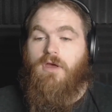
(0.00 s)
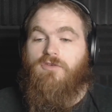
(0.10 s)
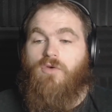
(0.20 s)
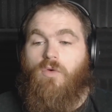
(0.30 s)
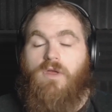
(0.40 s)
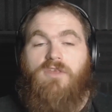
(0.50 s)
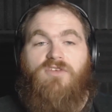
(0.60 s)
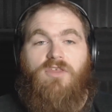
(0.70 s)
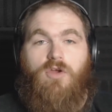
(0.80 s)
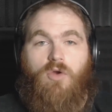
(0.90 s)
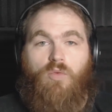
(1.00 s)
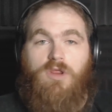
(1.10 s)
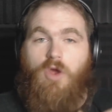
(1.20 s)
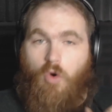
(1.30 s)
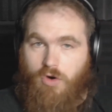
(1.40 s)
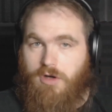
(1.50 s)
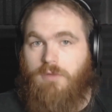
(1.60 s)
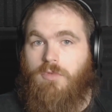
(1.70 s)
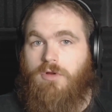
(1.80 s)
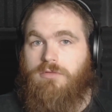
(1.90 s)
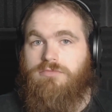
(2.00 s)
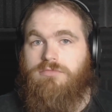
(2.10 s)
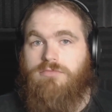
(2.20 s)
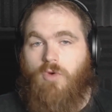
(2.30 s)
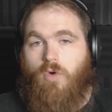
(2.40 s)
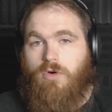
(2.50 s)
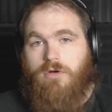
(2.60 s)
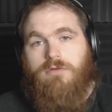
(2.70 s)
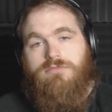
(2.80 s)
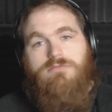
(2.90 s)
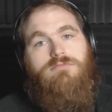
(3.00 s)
So it's either really horrible or